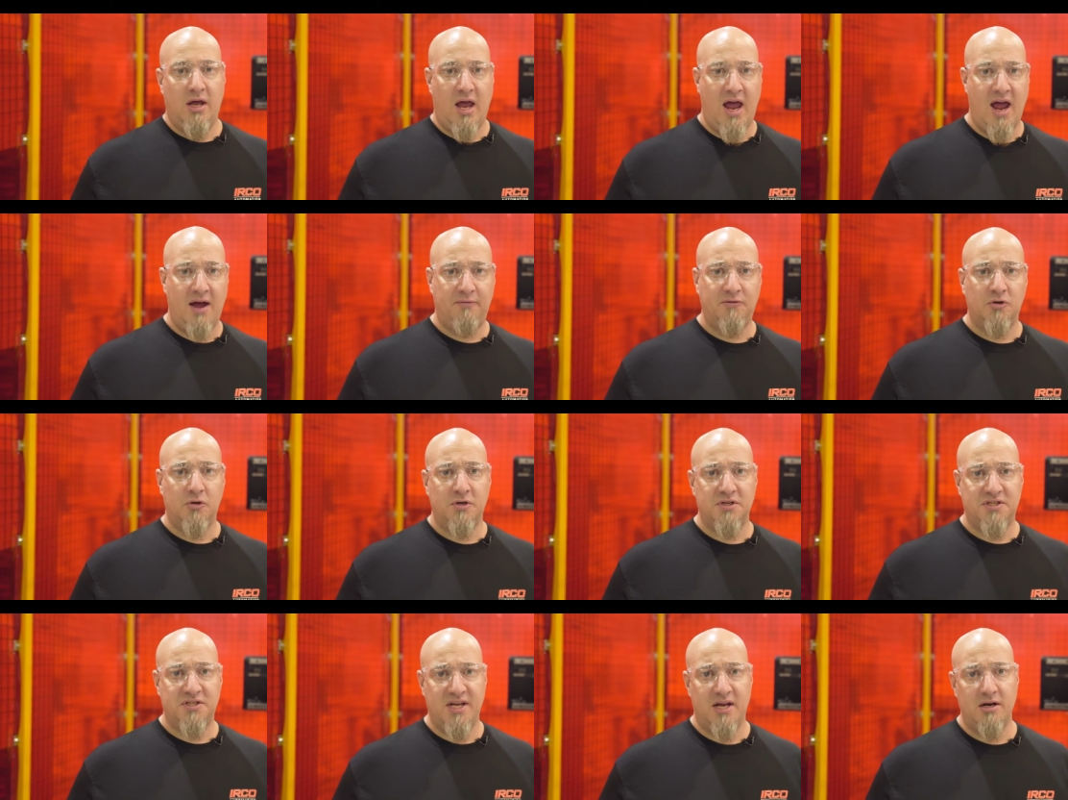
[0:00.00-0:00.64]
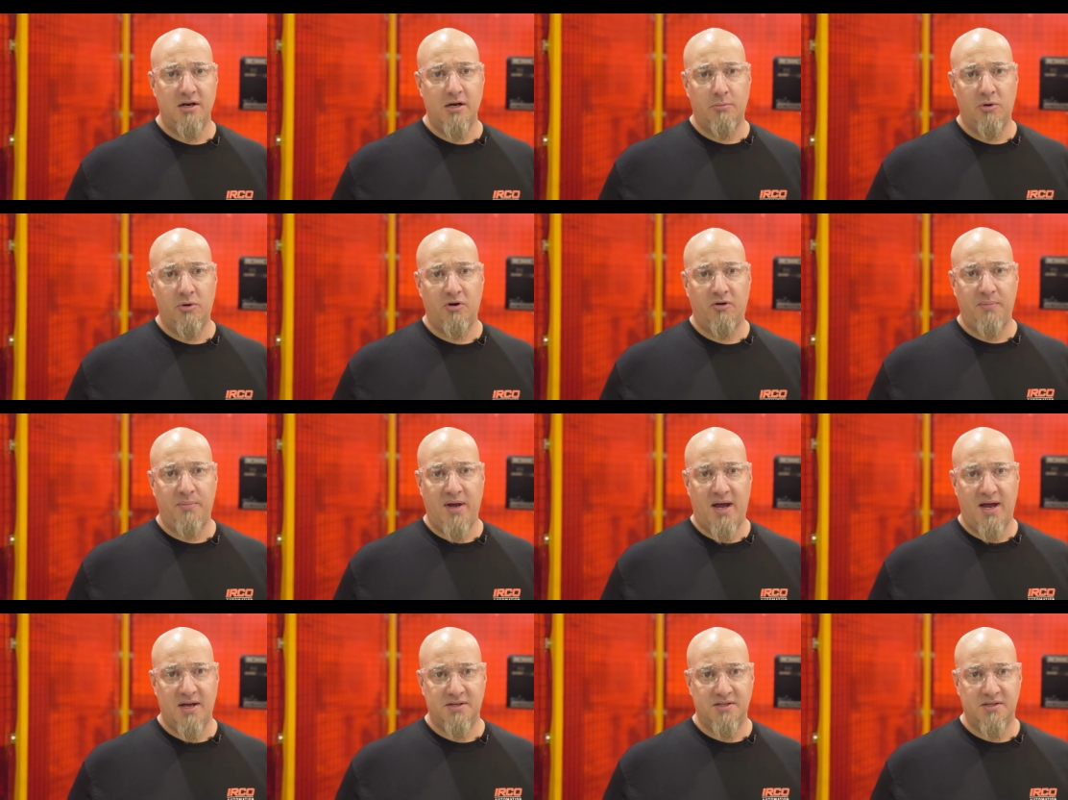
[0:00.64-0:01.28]
After a set number
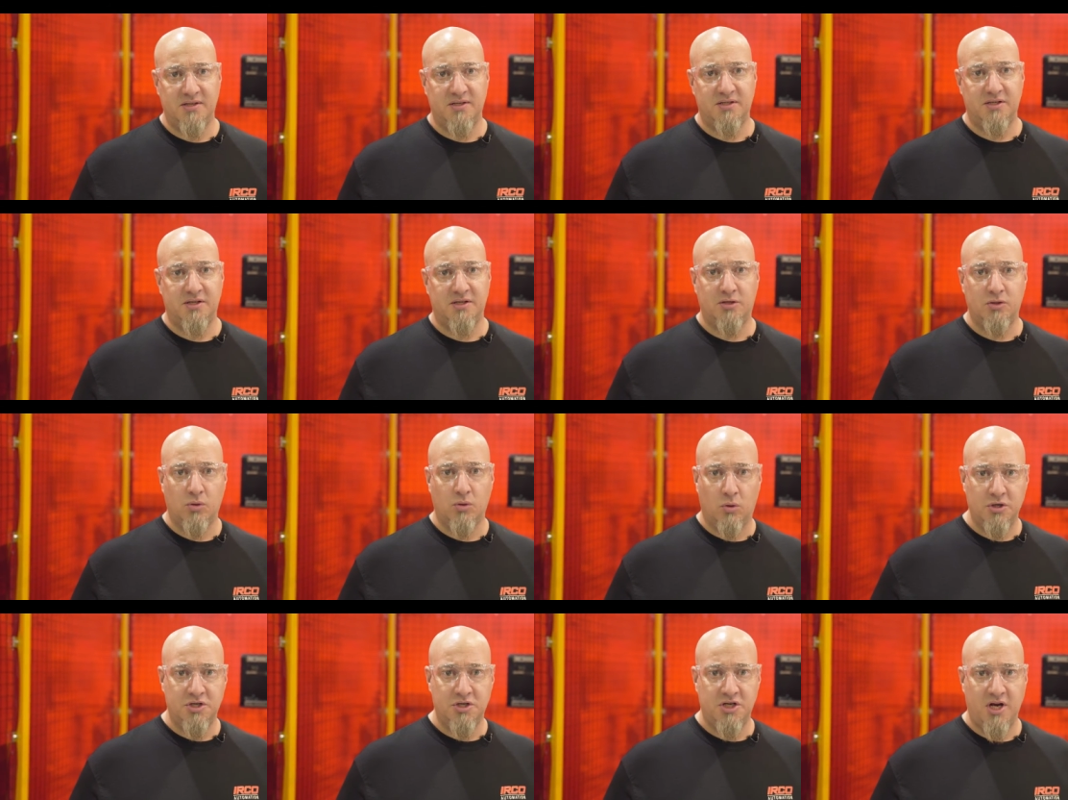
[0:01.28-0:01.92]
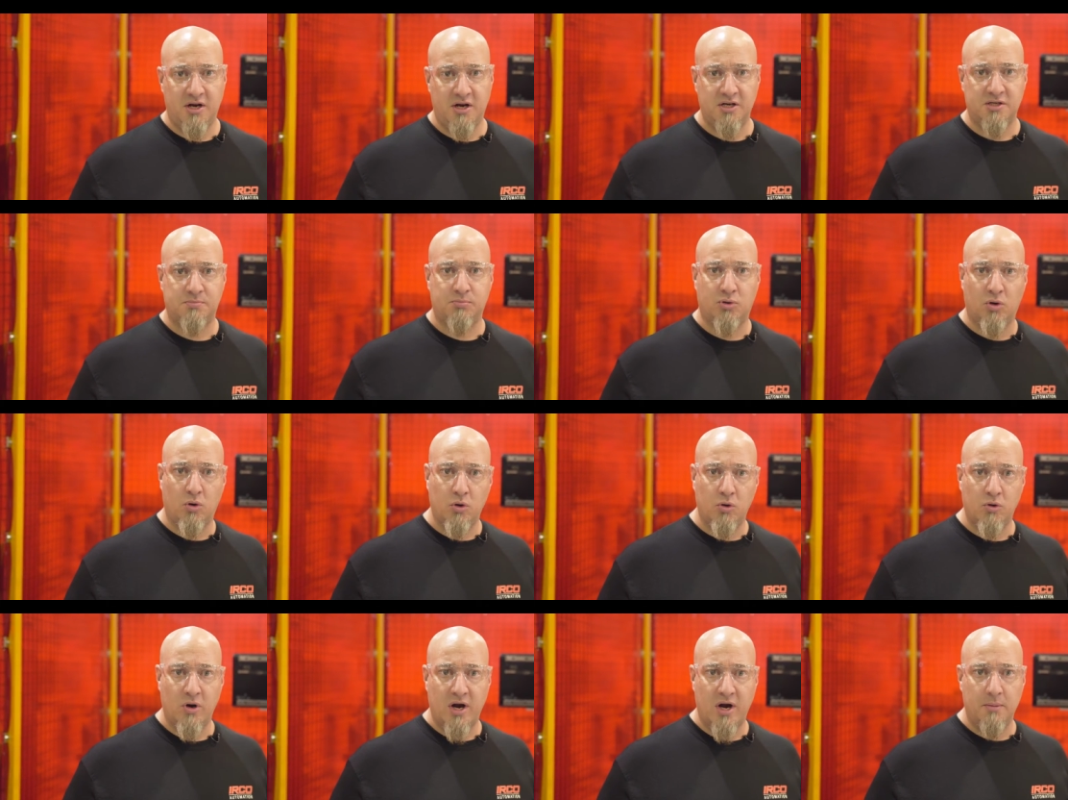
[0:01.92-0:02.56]
of passes, the torch head is
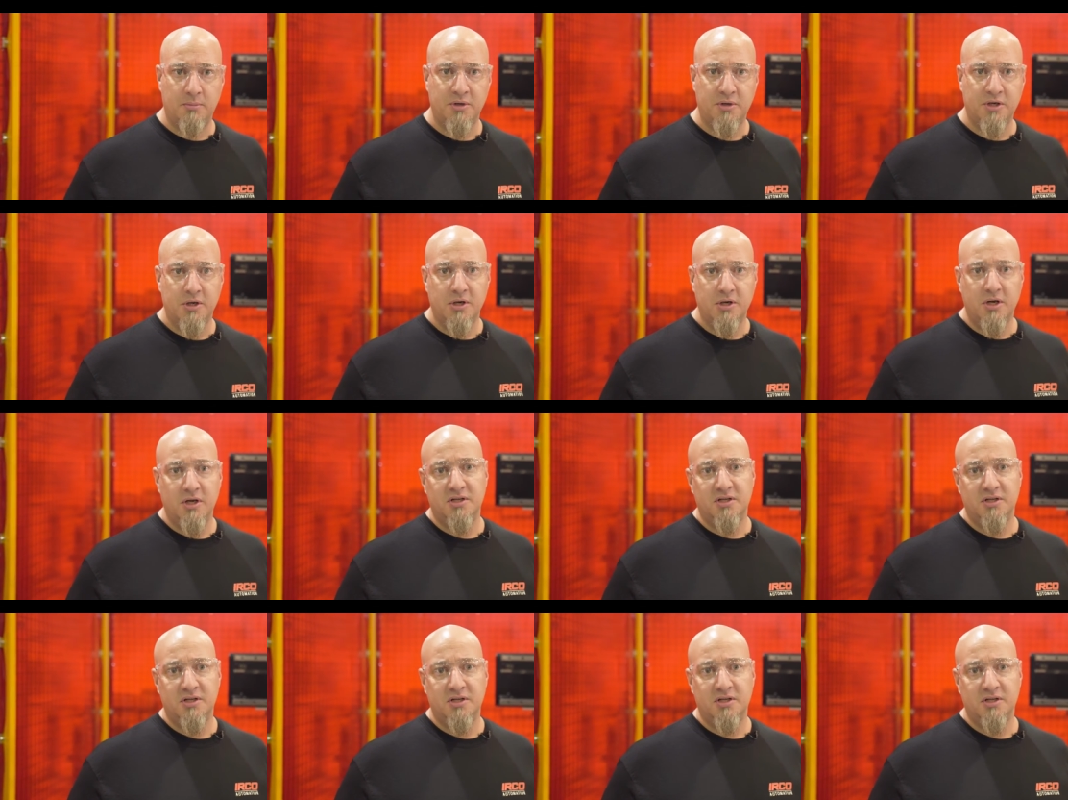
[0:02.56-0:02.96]
programmed